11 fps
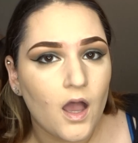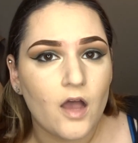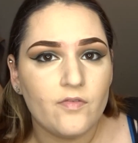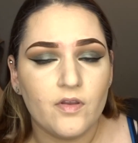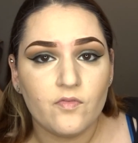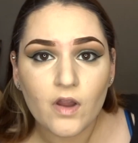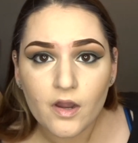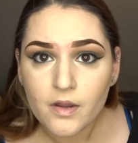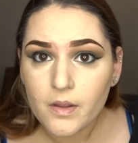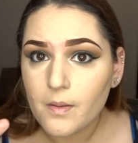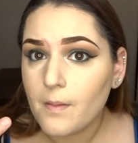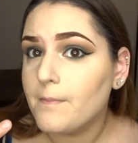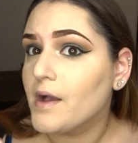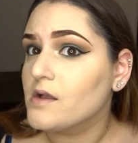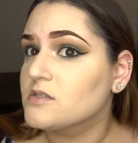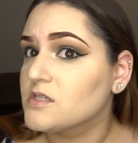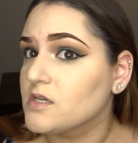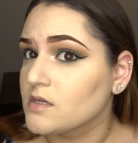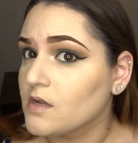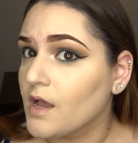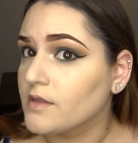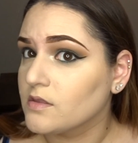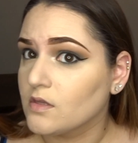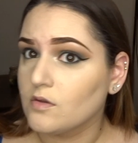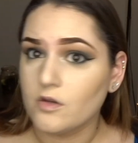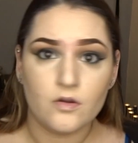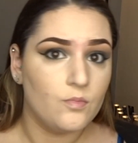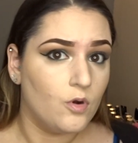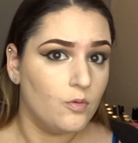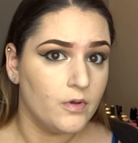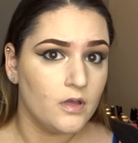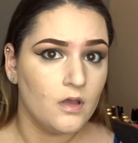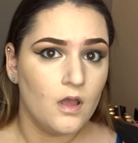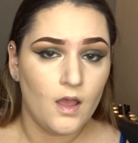having very matte skin at the current moment